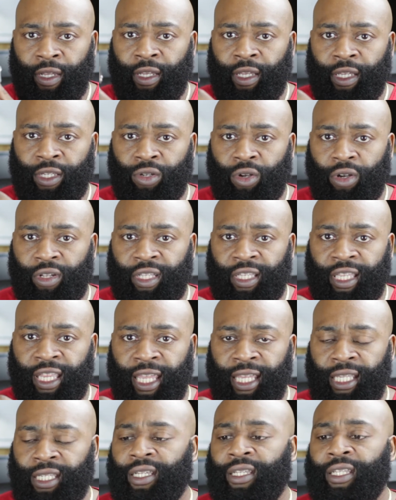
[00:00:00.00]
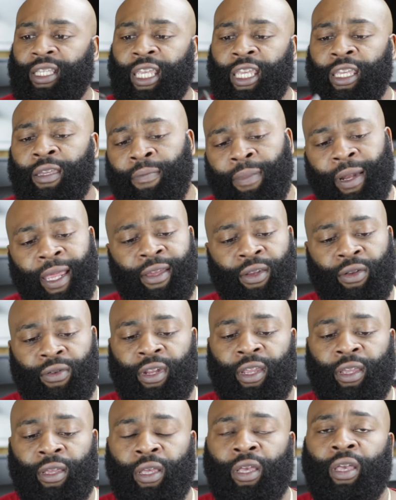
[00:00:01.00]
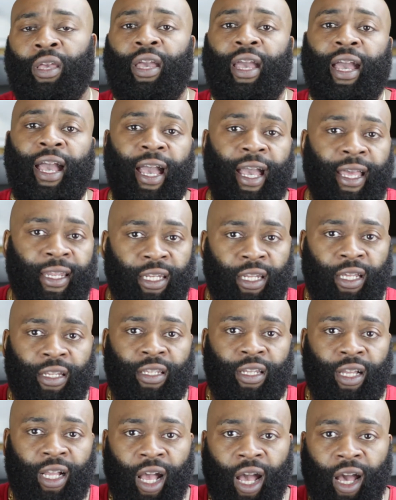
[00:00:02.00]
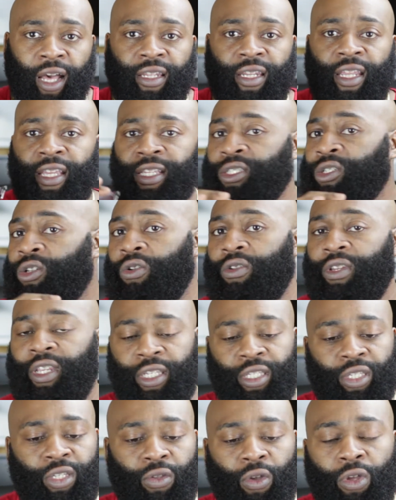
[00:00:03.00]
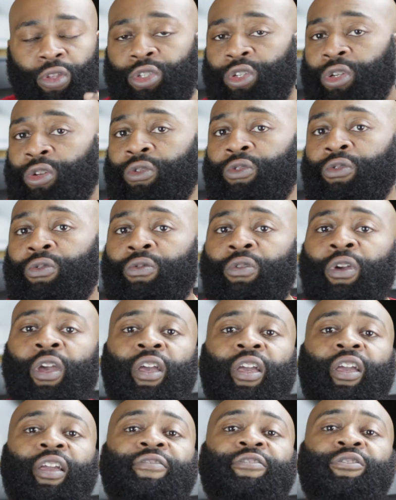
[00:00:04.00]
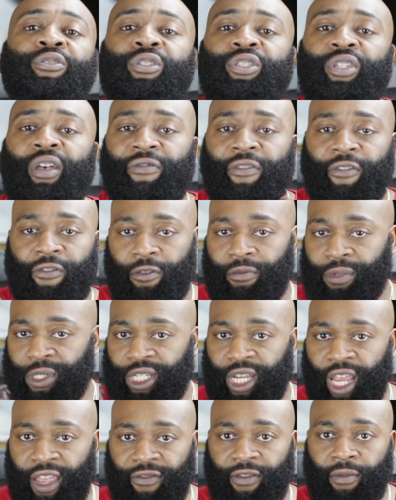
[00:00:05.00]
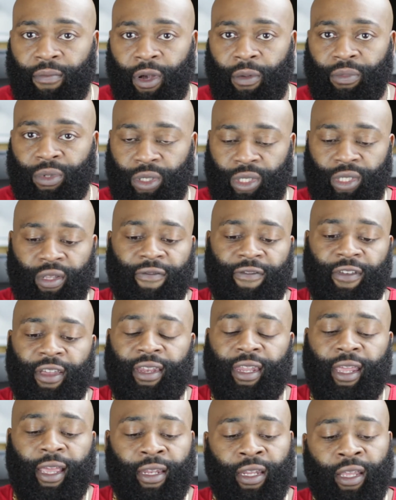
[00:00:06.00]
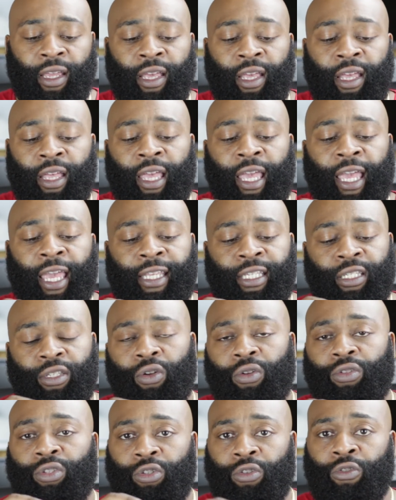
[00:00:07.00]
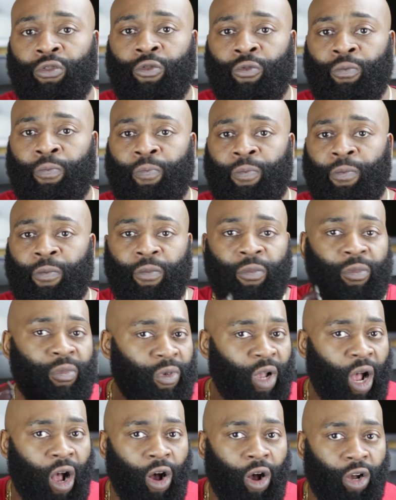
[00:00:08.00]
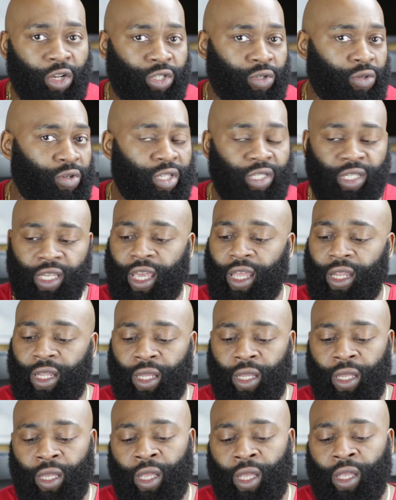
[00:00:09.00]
It's got a decent T-blade on it. And the cut is good. It's not too, if you suffer from shaving bumps and stuff like that, it's not too harsh on the skin.